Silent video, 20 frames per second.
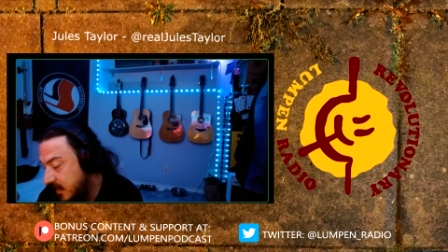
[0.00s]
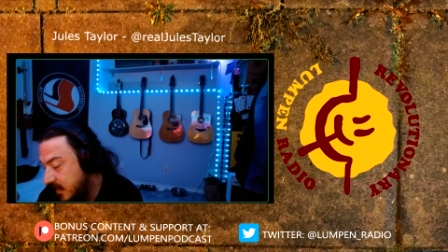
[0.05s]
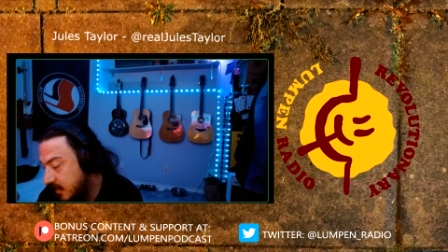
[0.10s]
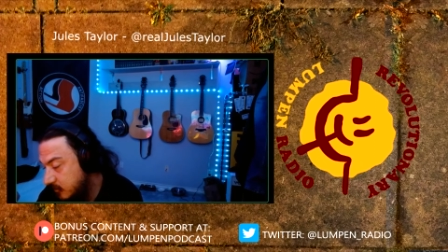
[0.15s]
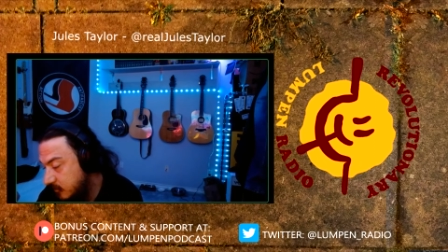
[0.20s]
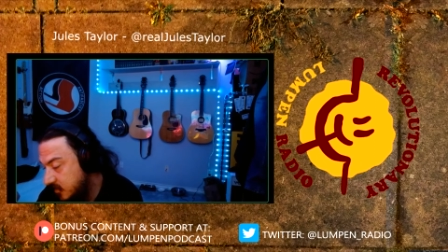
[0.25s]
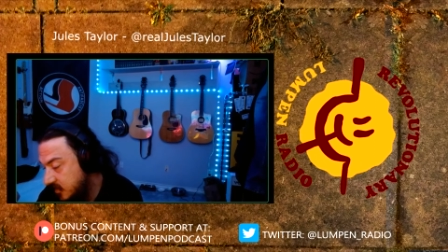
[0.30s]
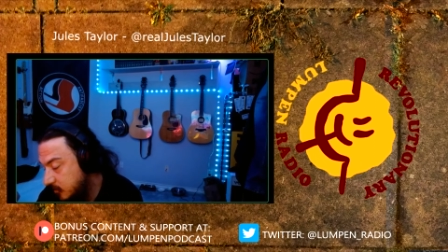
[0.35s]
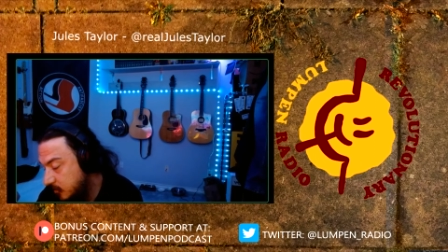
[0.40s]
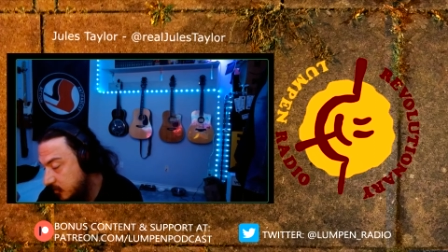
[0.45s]
I
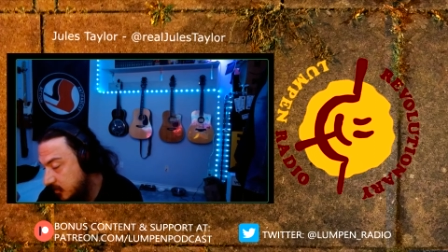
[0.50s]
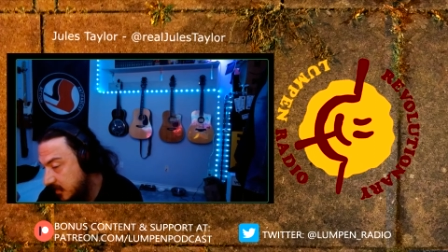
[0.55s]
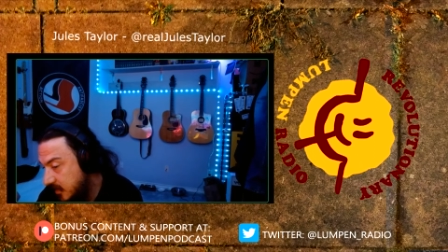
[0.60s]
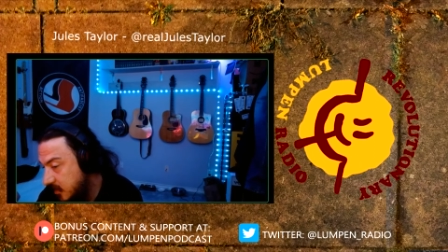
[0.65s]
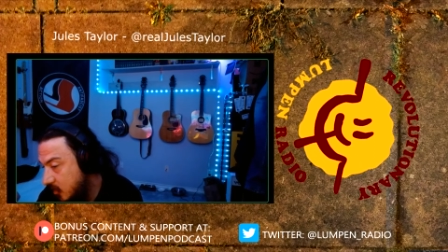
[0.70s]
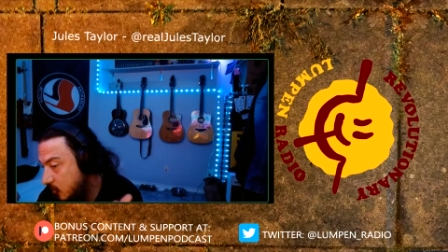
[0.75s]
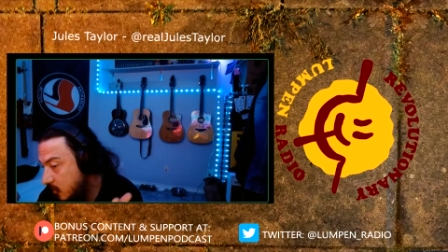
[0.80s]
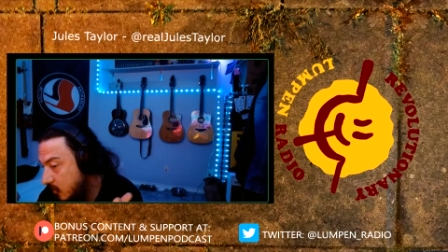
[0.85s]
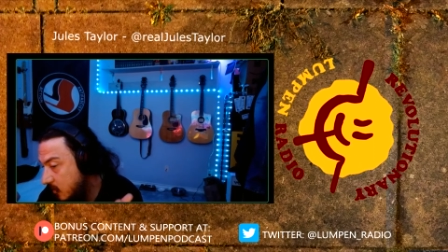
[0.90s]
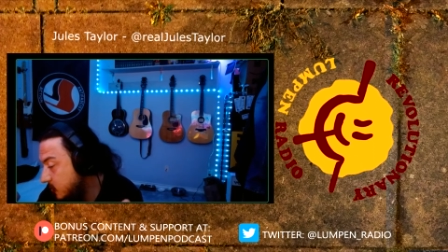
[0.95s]
was able to
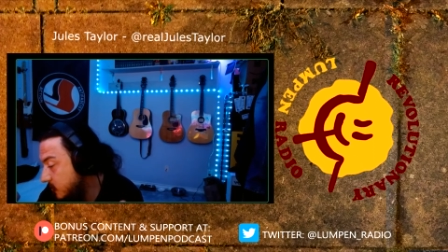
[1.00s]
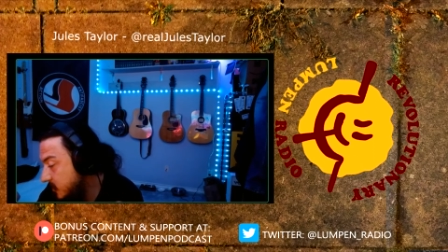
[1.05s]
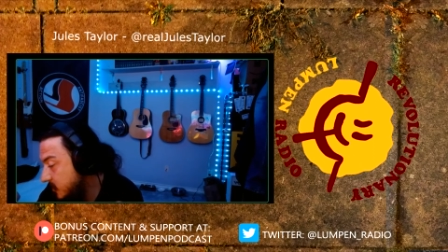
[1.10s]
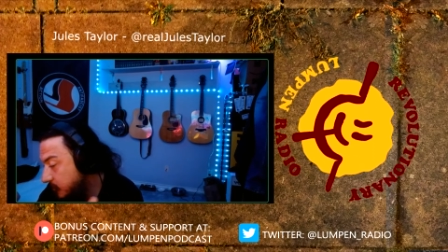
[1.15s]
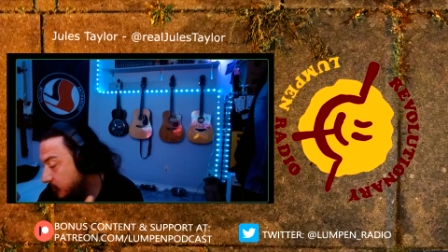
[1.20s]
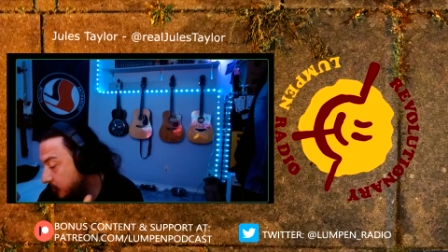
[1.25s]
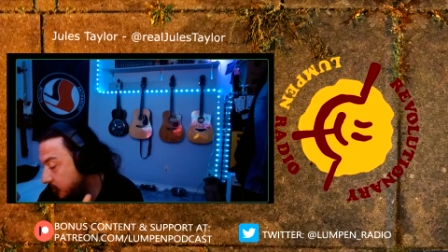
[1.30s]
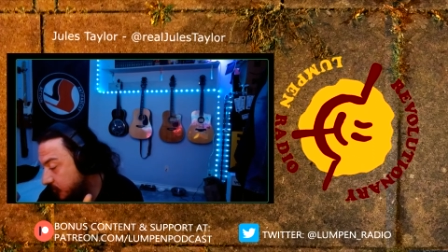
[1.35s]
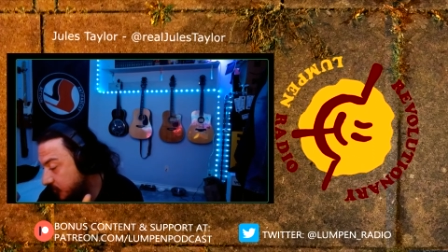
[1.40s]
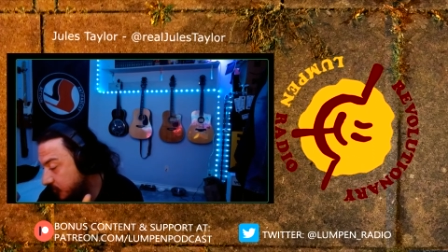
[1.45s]
help other
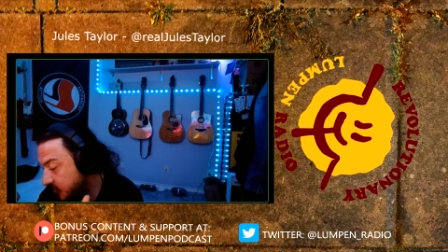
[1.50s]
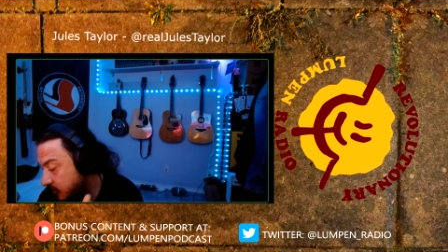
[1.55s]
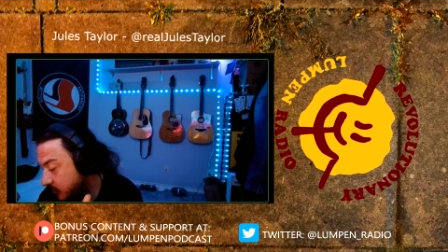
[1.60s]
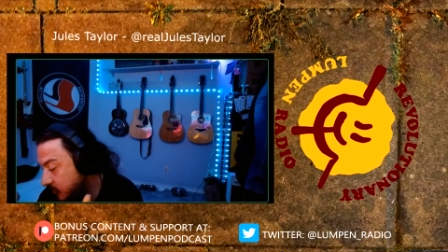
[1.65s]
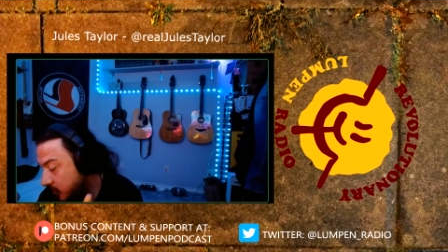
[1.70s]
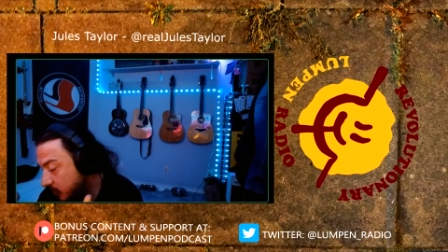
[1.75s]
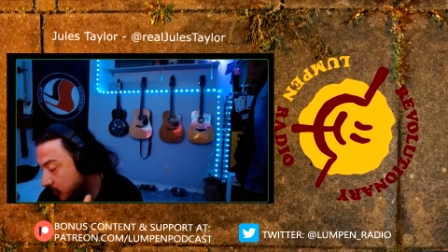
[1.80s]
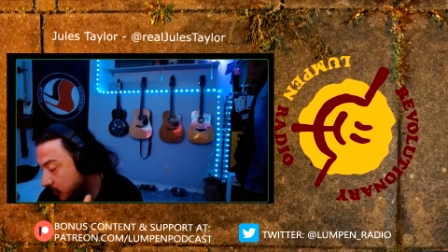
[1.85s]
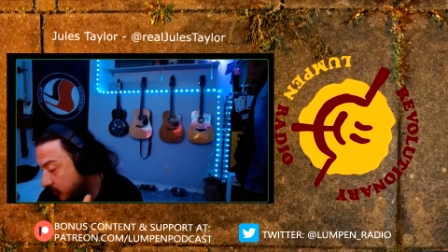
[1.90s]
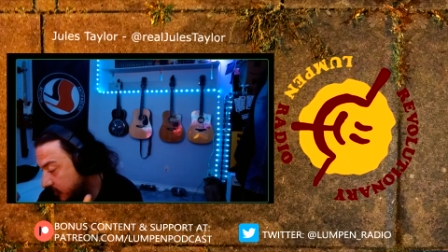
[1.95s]
people do
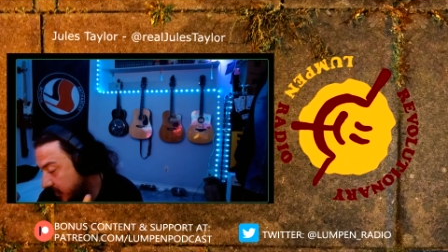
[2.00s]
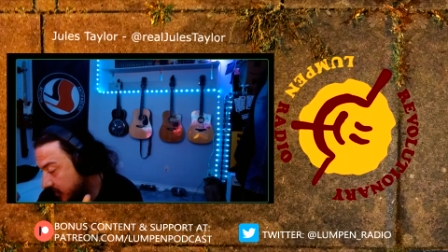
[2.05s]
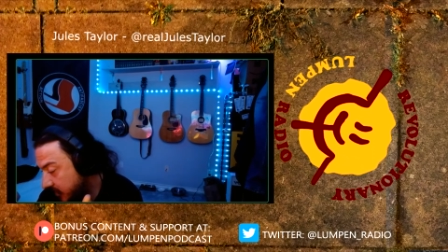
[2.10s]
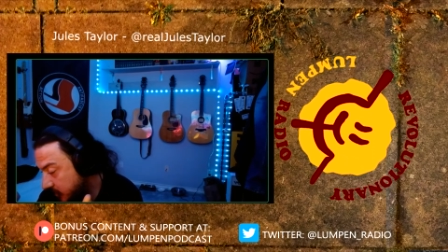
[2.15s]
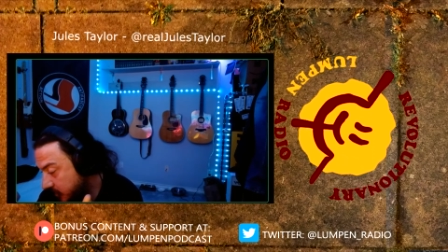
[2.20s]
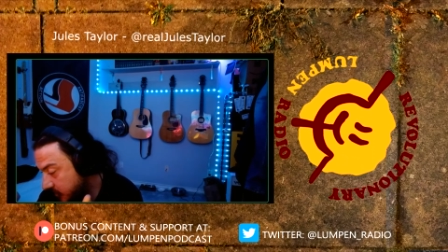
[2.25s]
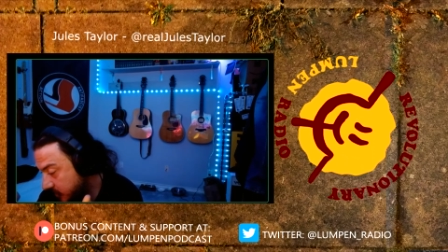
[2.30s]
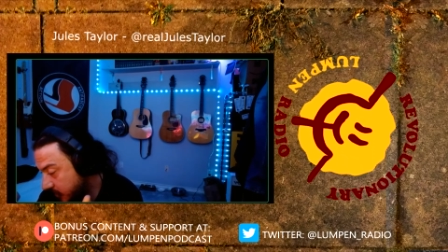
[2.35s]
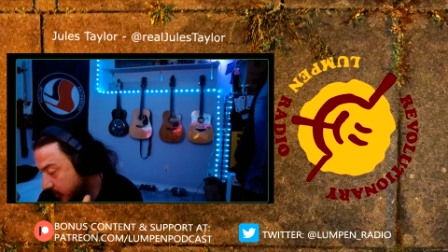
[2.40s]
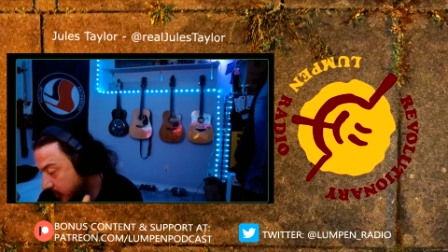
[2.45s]
similar
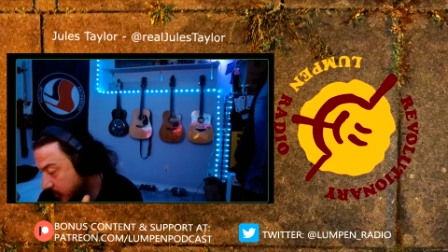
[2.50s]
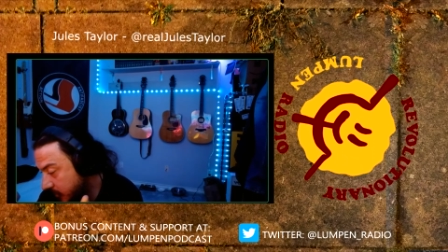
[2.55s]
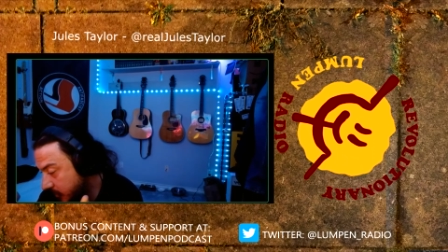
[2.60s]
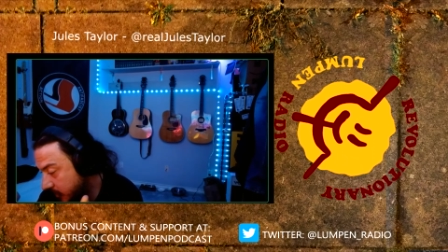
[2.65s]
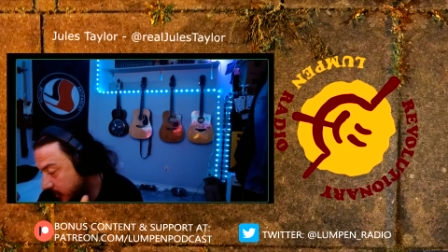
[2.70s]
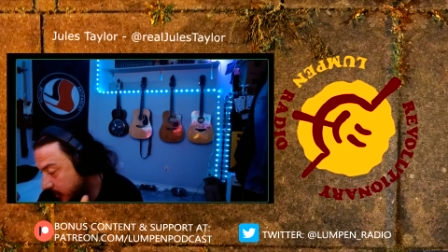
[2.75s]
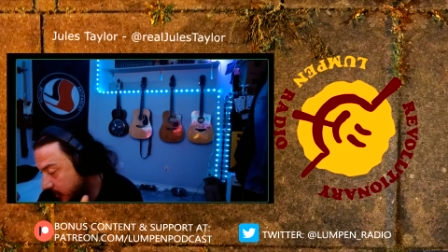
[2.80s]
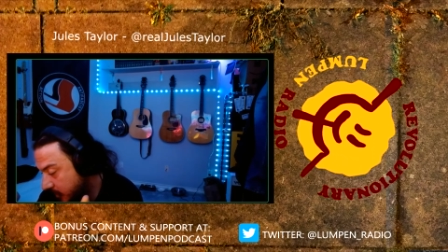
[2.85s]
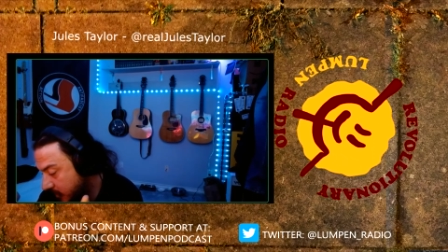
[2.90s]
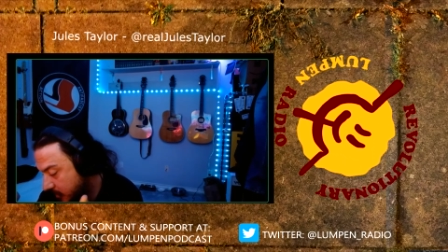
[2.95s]
things,
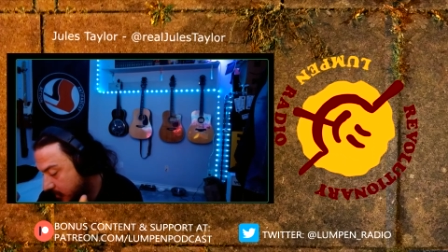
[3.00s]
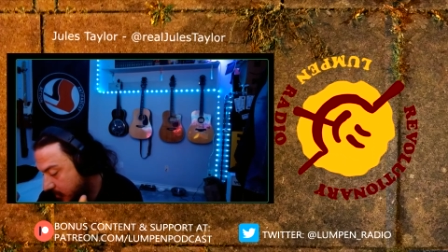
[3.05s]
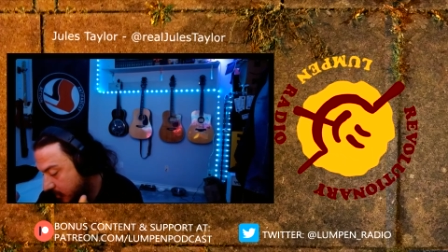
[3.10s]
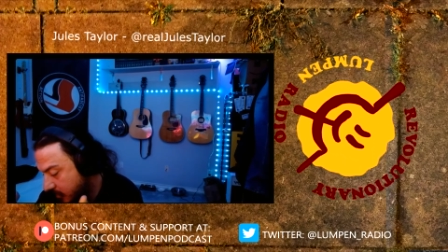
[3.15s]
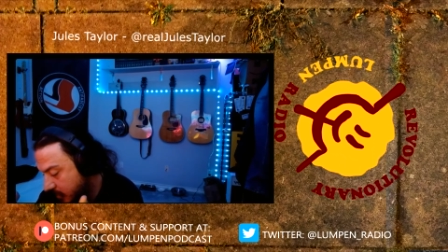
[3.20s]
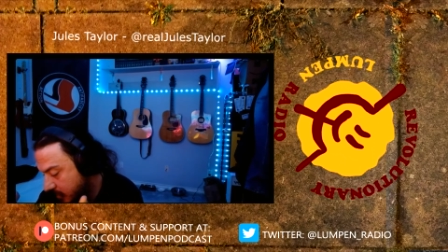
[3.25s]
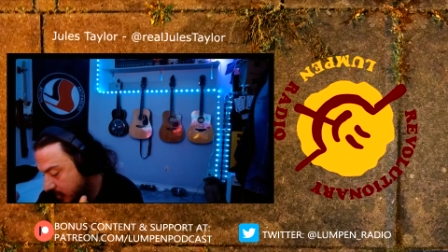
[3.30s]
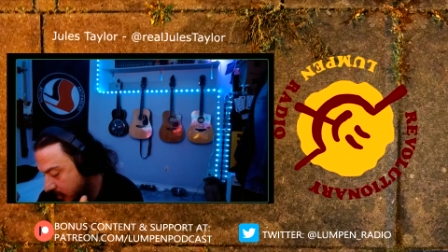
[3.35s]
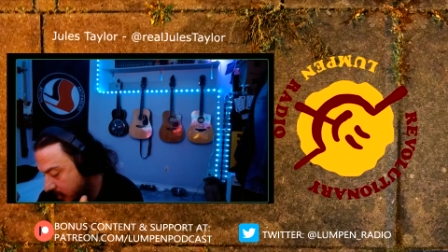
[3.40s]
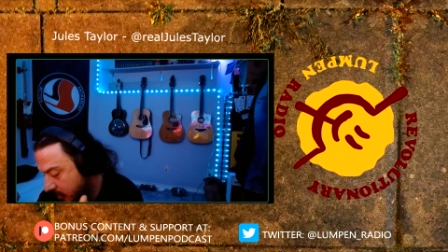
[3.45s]

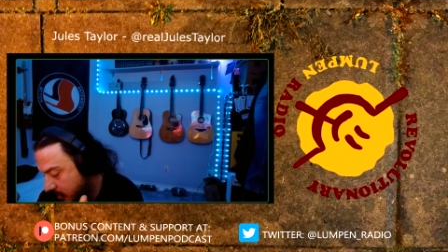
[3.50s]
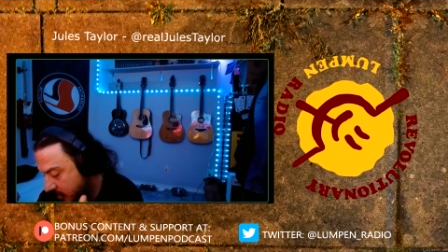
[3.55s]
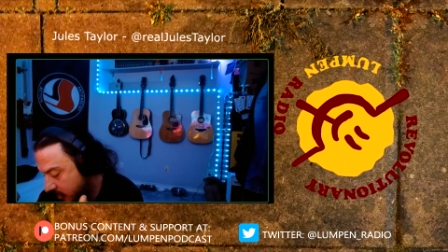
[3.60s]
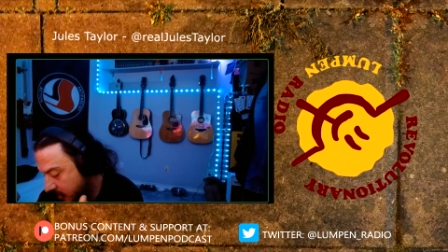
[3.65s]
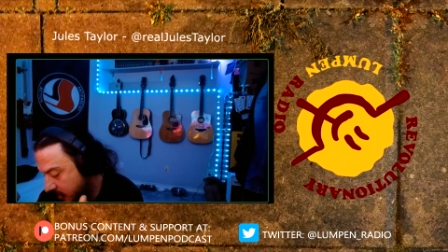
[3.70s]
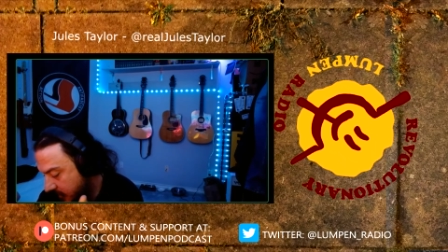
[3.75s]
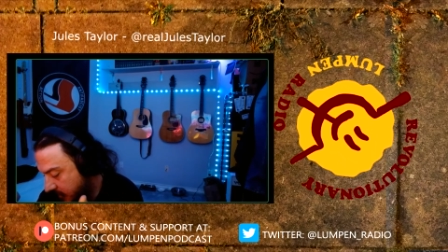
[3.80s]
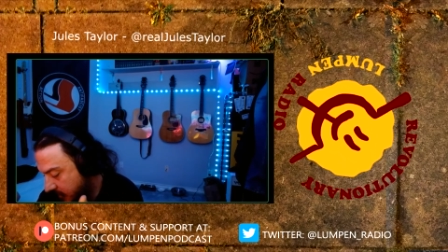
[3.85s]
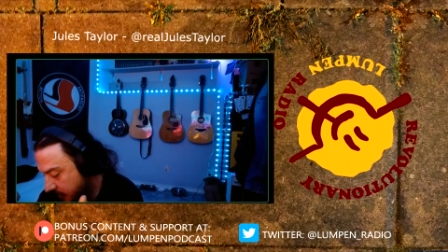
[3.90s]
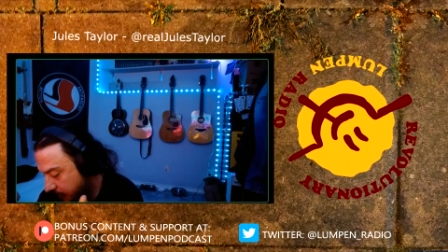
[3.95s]

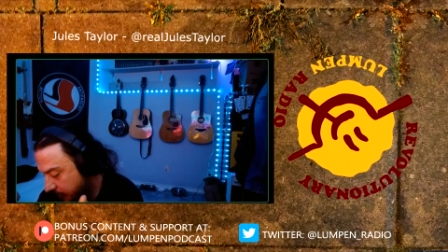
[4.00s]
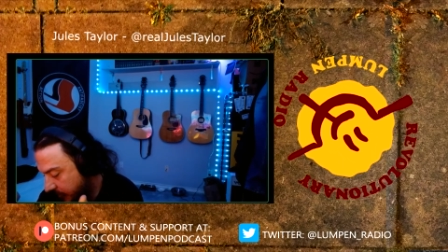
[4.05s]
uh,